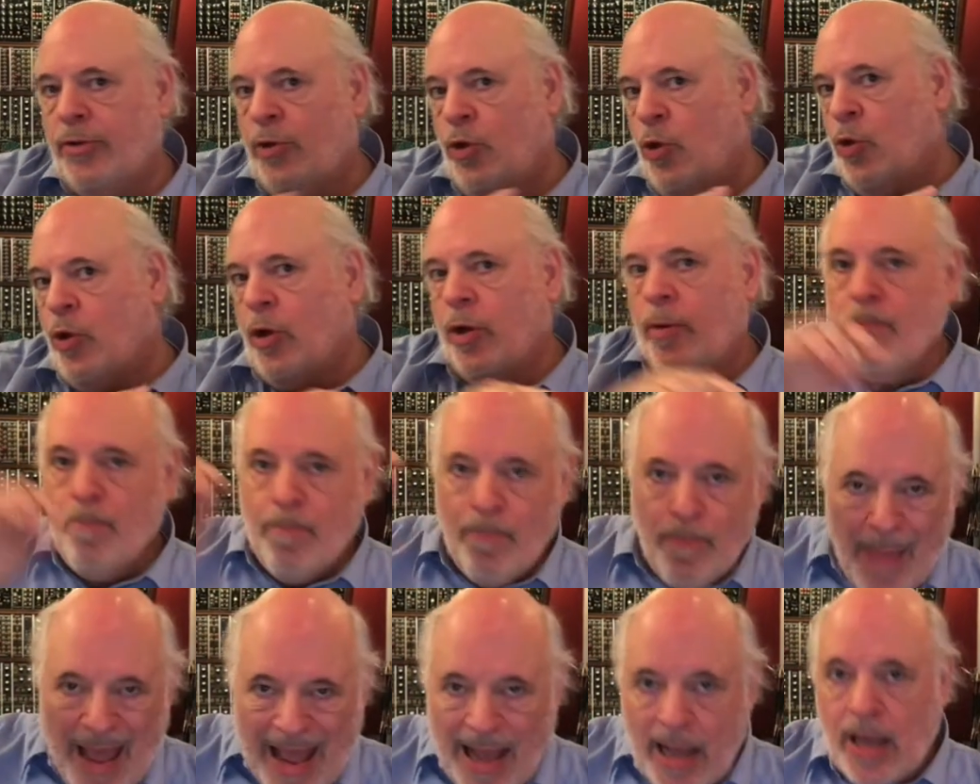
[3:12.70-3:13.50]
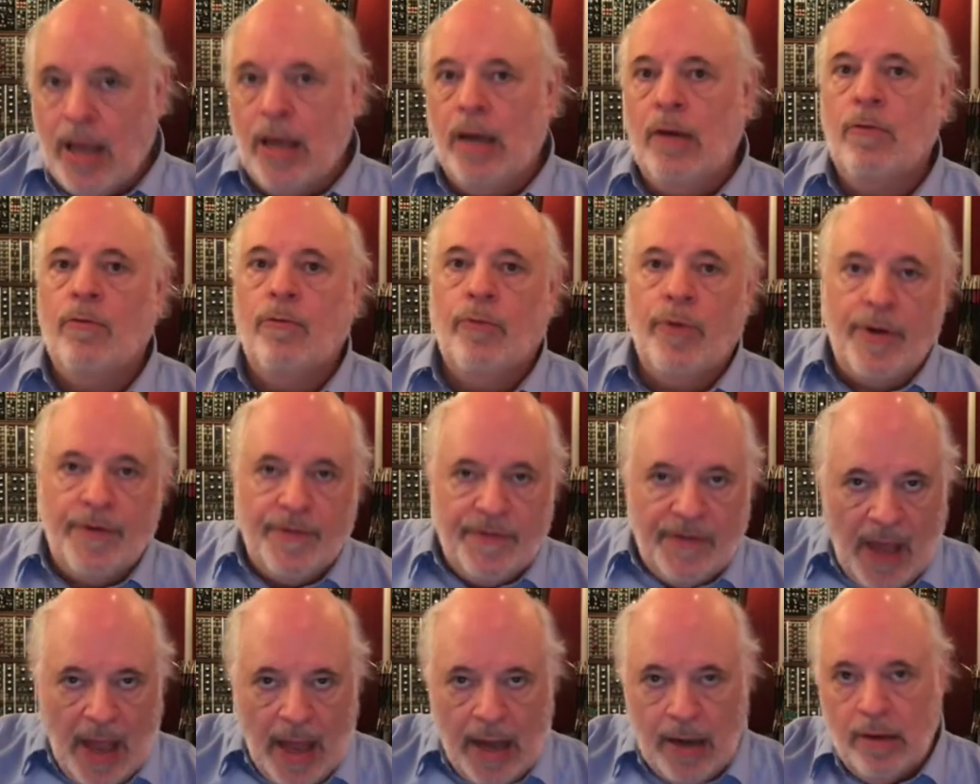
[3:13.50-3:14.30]
You could make it
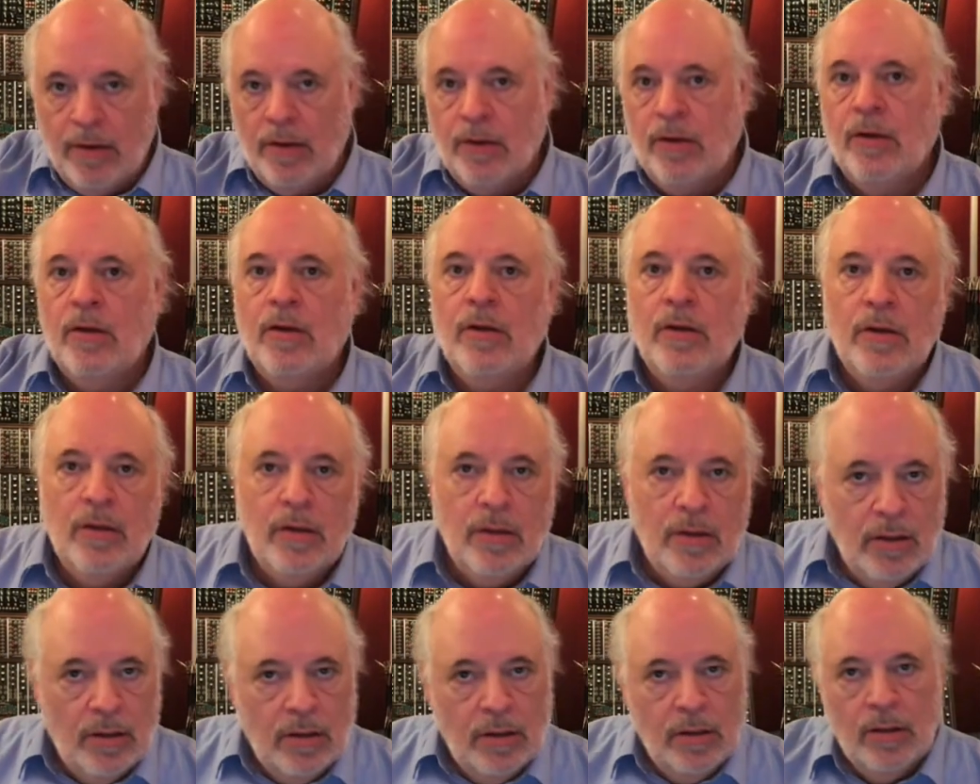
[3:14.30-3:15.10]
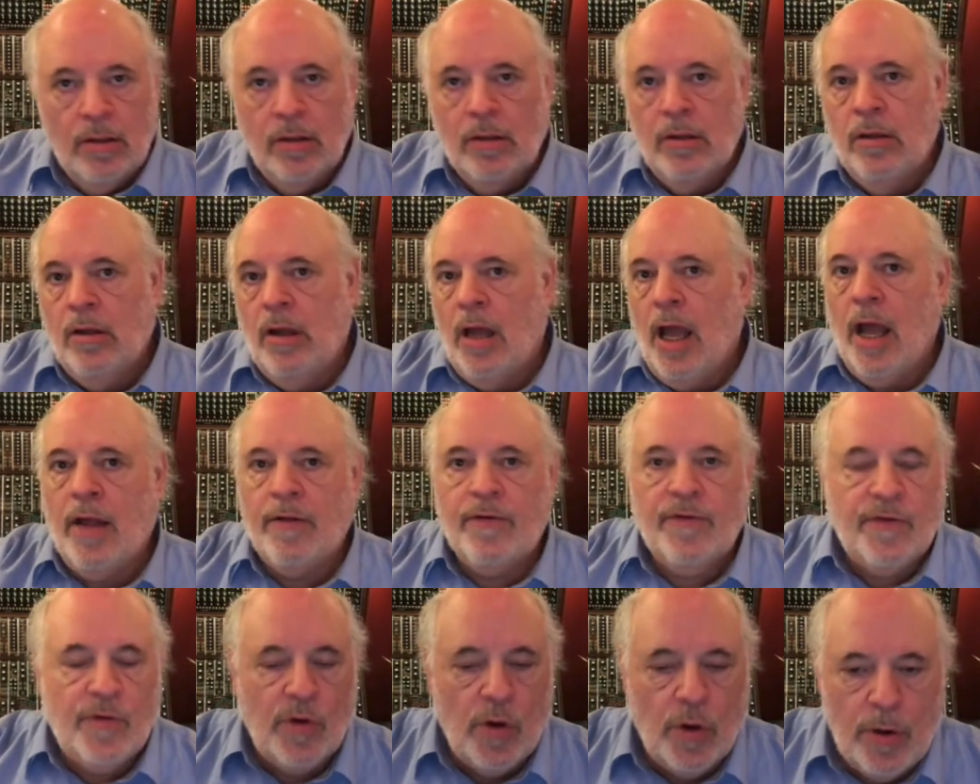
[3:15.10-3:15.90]
reset
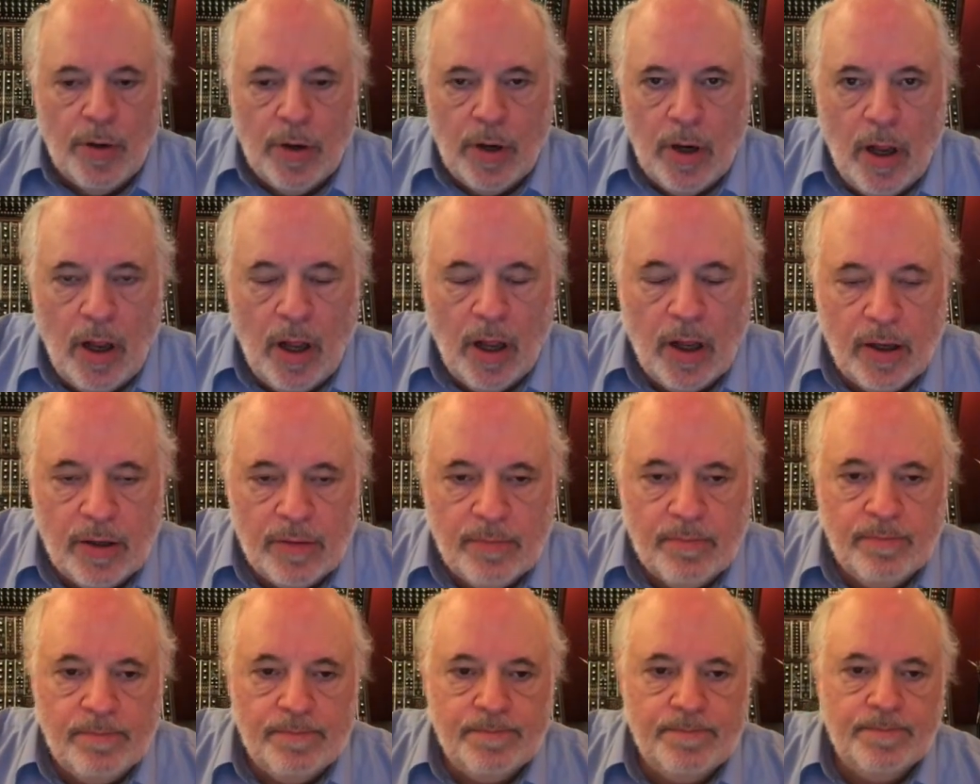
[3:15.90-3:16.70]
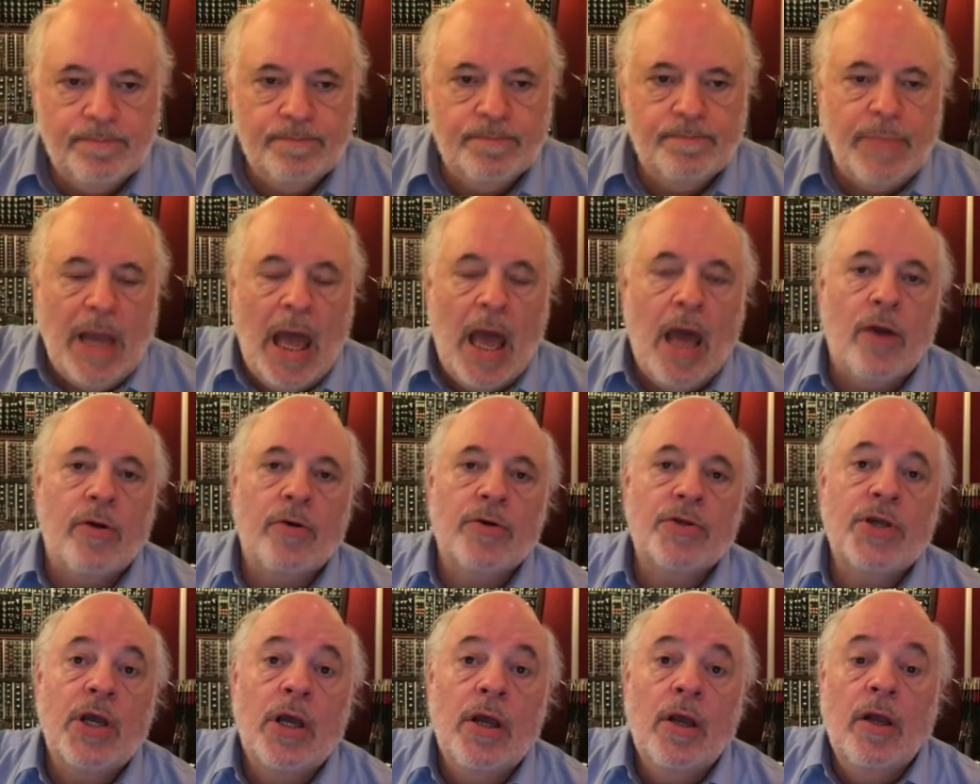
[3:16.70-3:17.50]
at certain
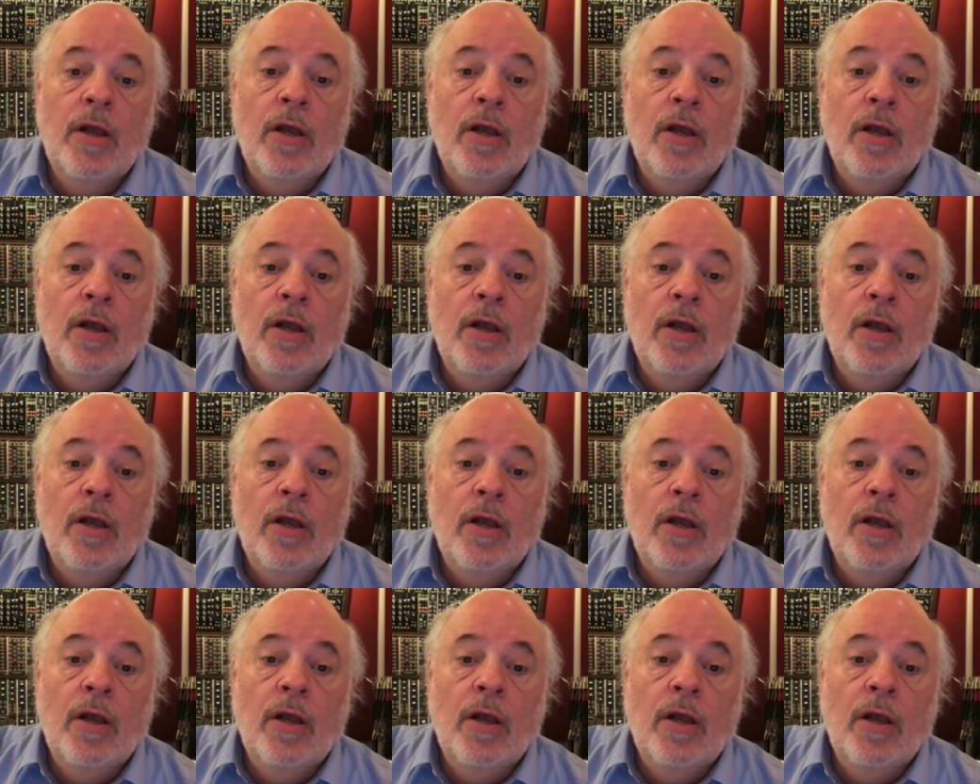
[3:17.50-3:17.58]
patterns.